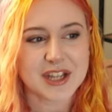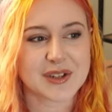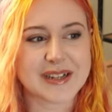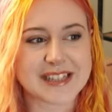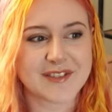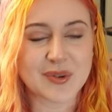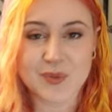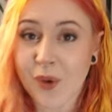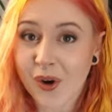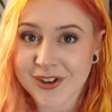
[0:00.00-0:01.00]
There was even
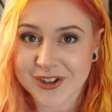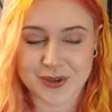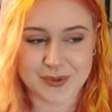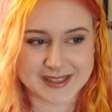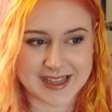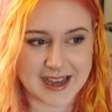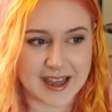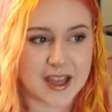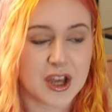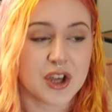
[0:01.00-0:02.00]
one who was
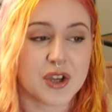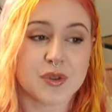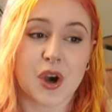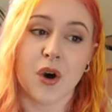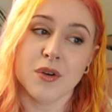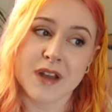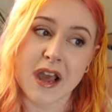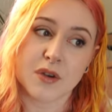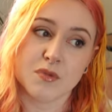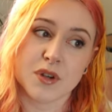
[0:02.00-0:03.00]
there who the
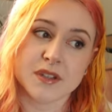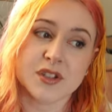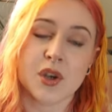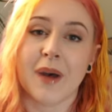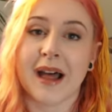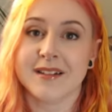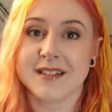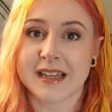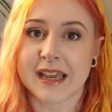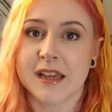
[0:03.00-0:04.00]
owner was so
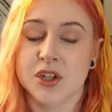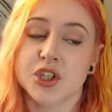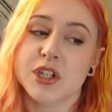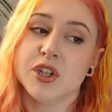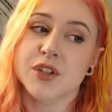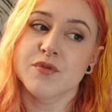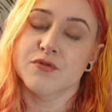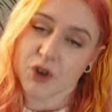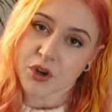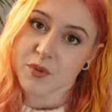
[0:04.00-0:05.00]
elderly, she
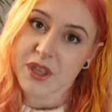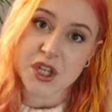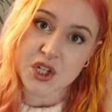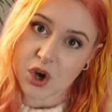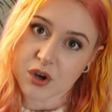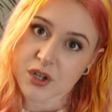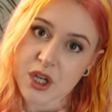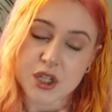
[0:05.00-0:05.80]
couldn't run with the dog.